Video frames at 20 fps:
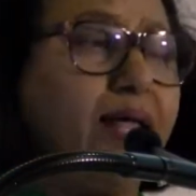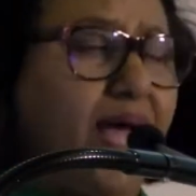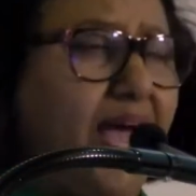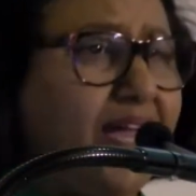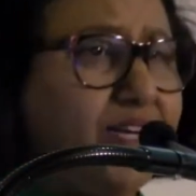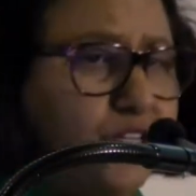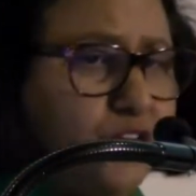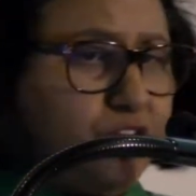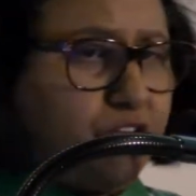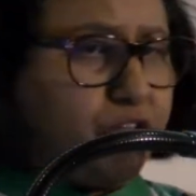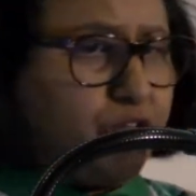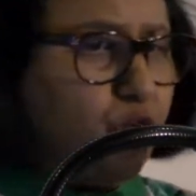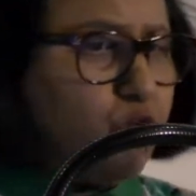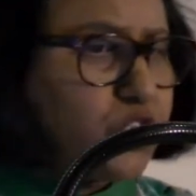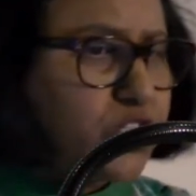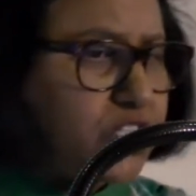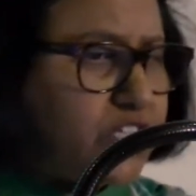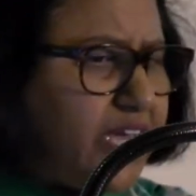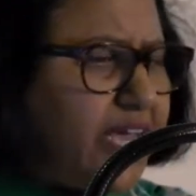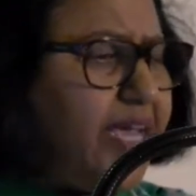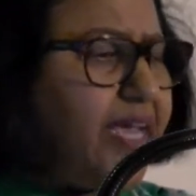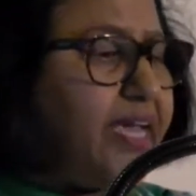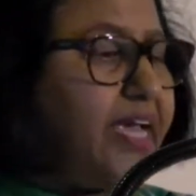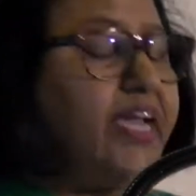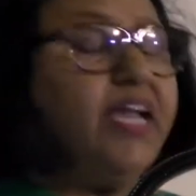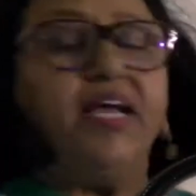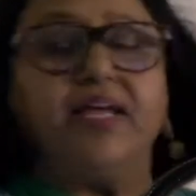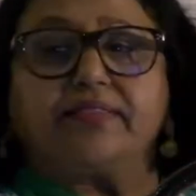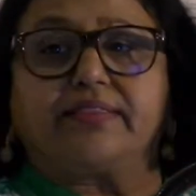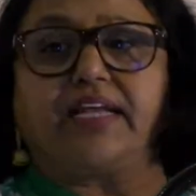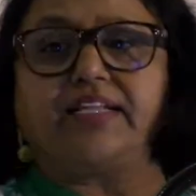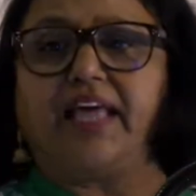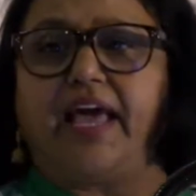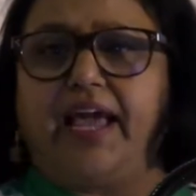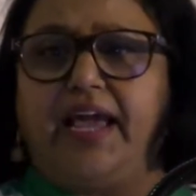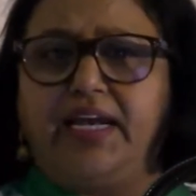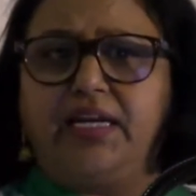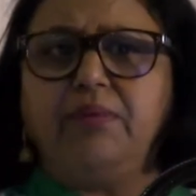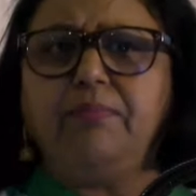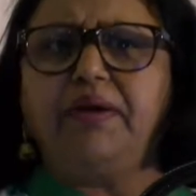and you see that
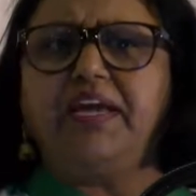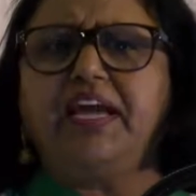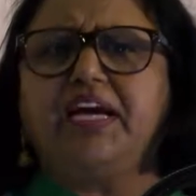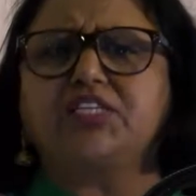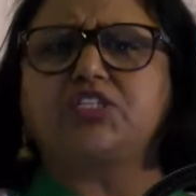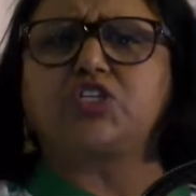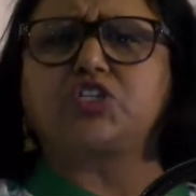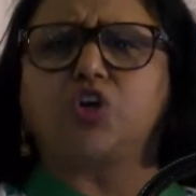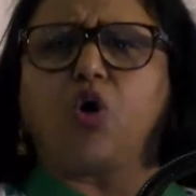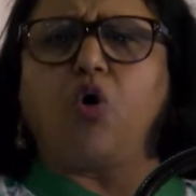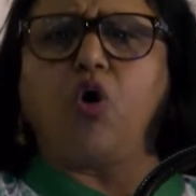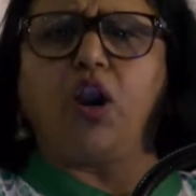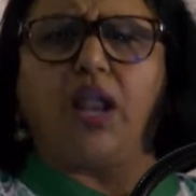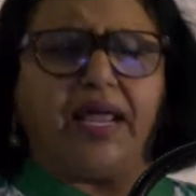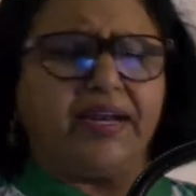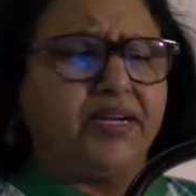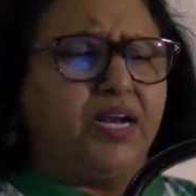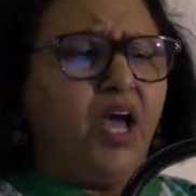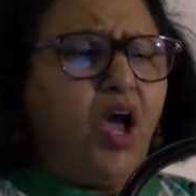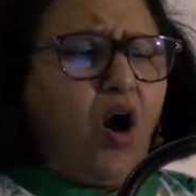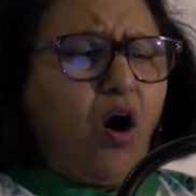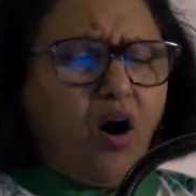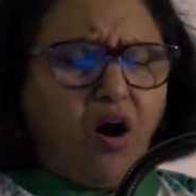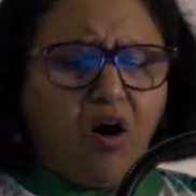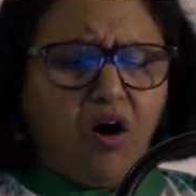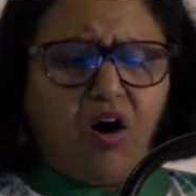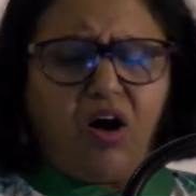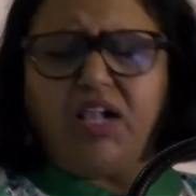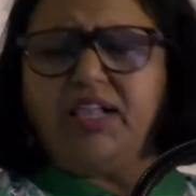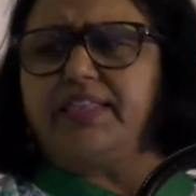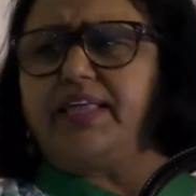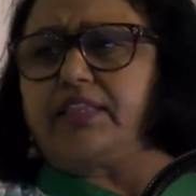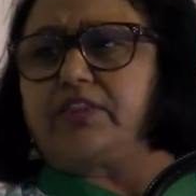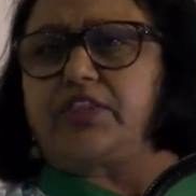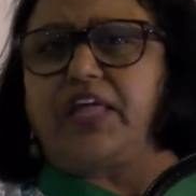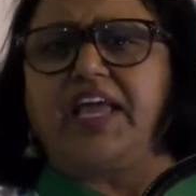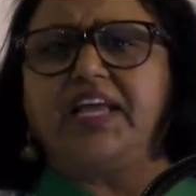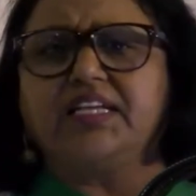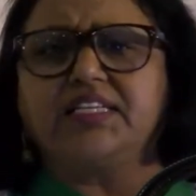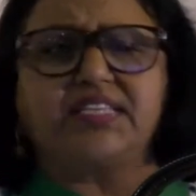the enemy has stolen all the
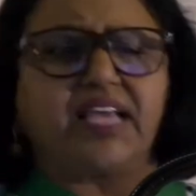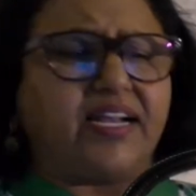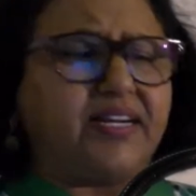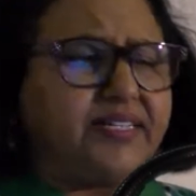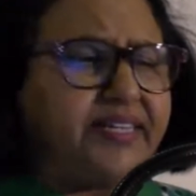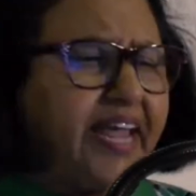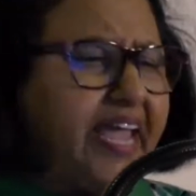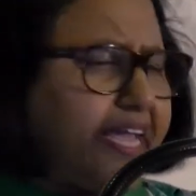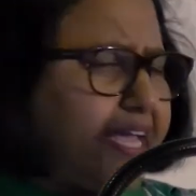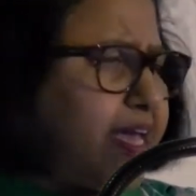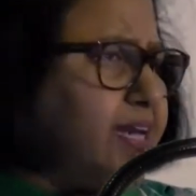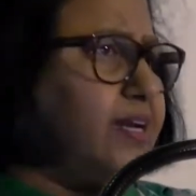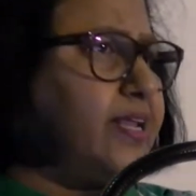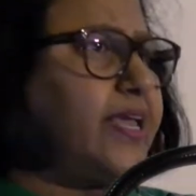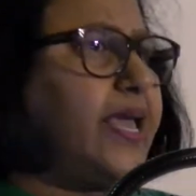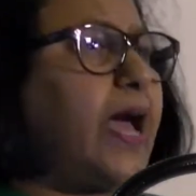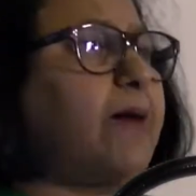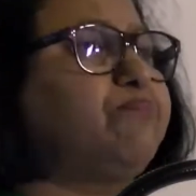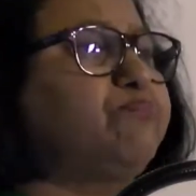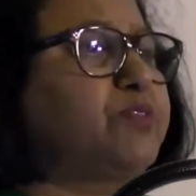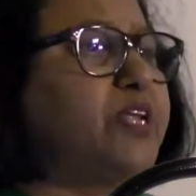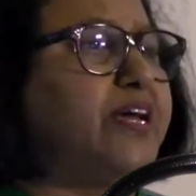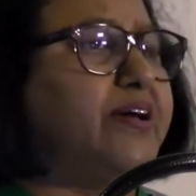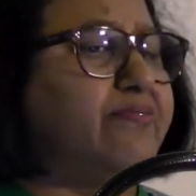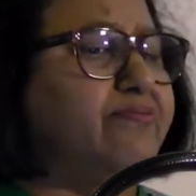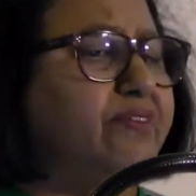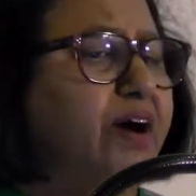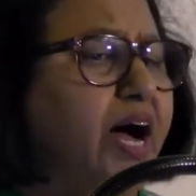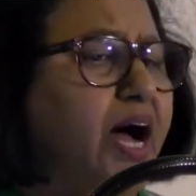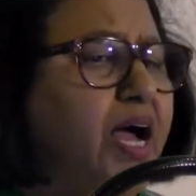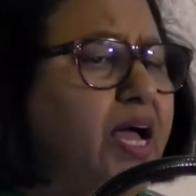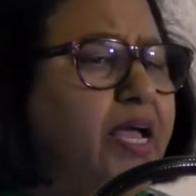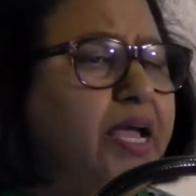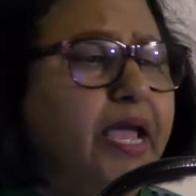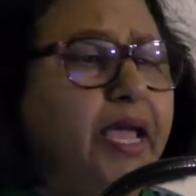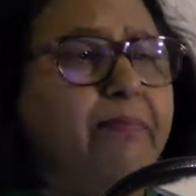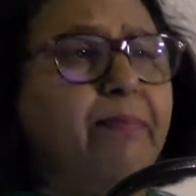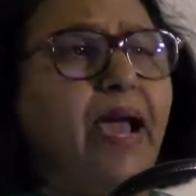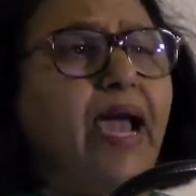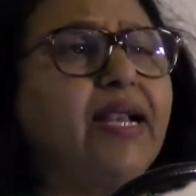things and taken captive. Uh,
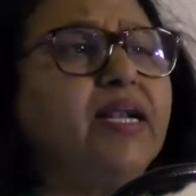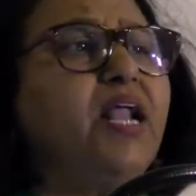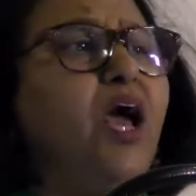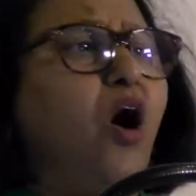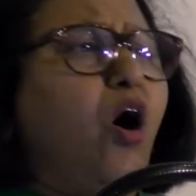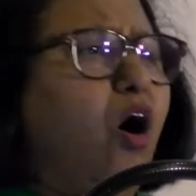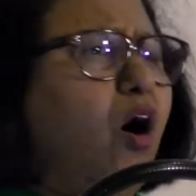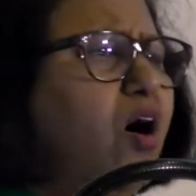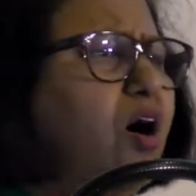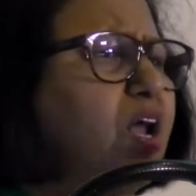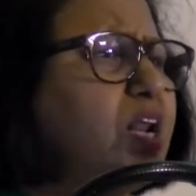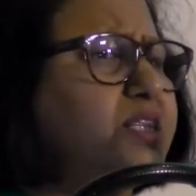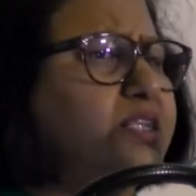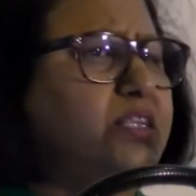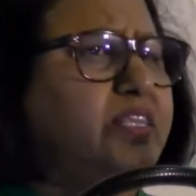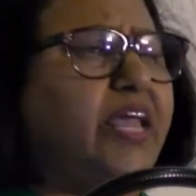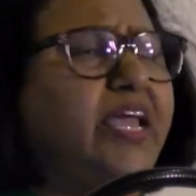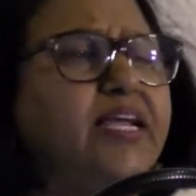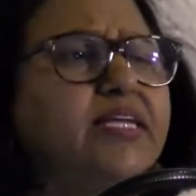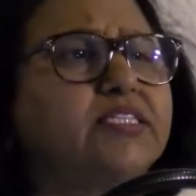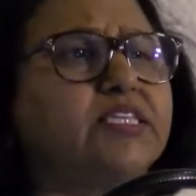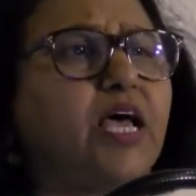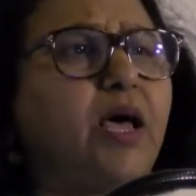amen. All things